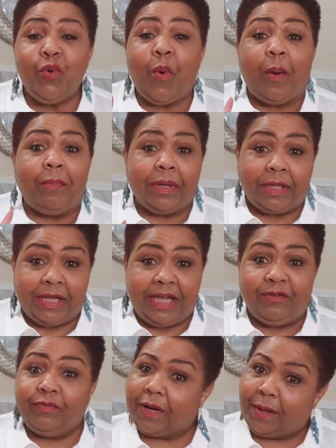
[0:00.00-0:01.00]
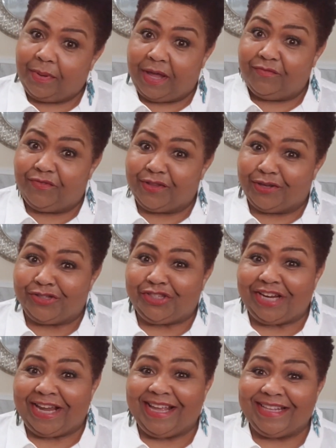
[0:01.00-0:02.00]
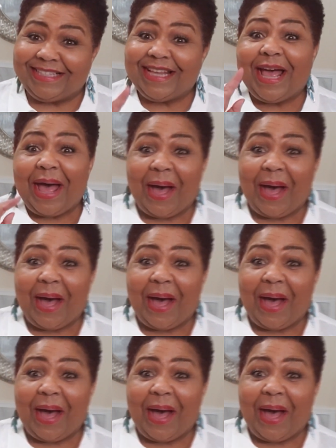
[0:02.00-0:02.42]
You won't believe what I paid for those jeans.